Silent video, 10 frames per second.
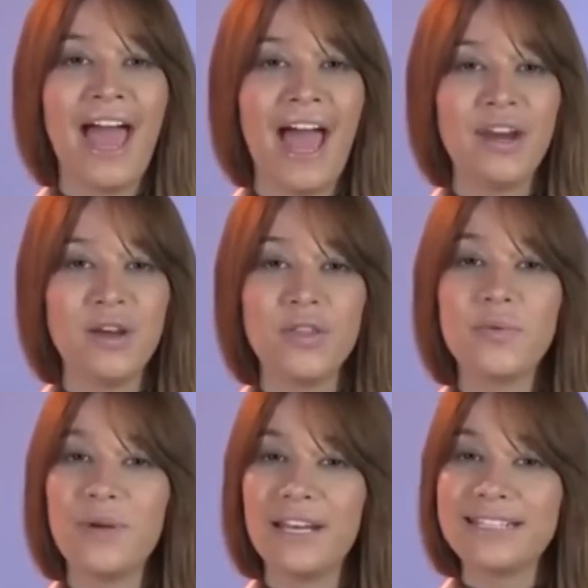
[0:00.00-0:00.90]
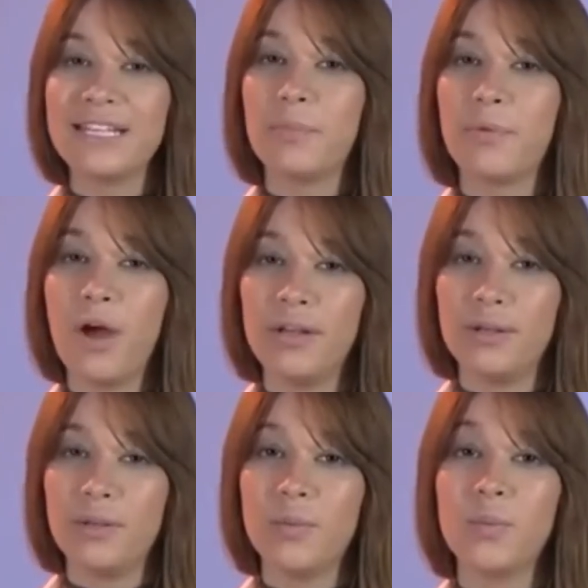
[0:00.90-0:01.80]
Another relative
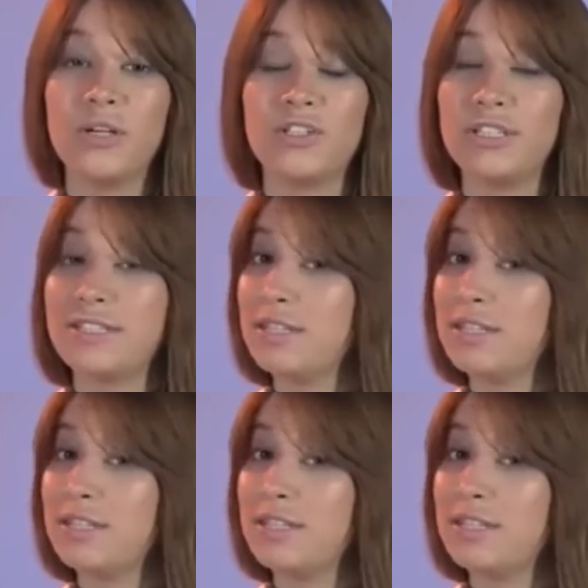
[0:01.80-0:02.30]
pronoun, which is